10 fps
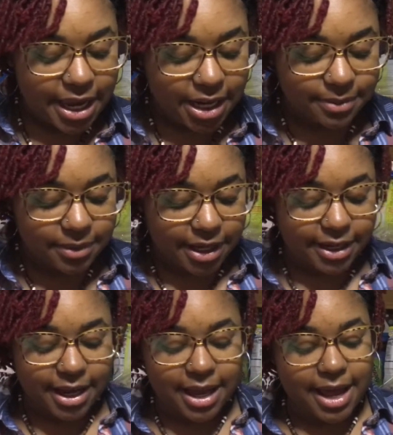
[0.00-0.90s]
and I'm
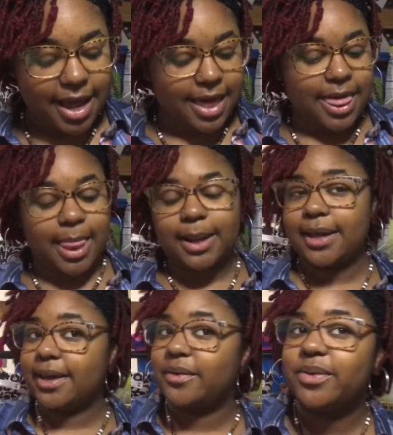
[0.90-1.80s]
like,
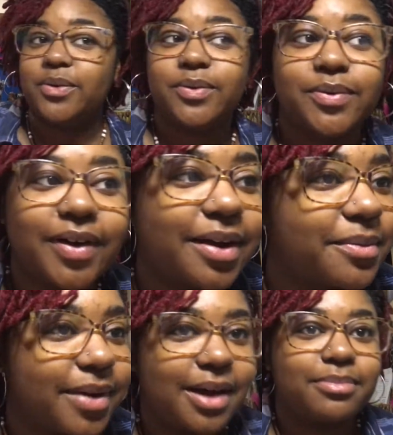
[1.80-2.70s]
I don't
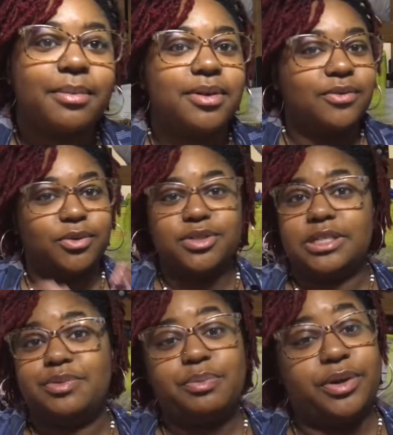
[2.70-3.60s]
know, I'm probably never gonna
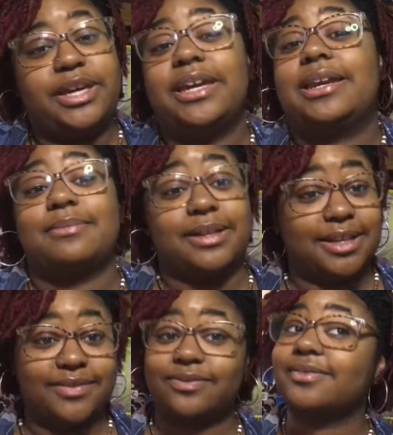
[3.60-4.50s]
see these people again in my
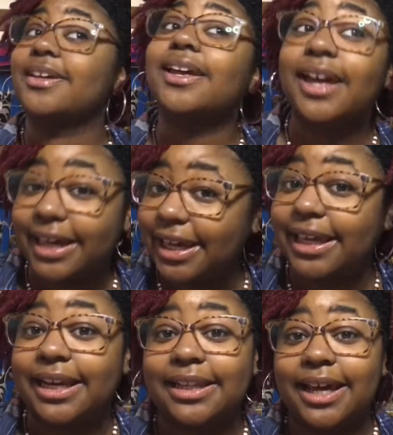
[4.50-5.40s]
life again.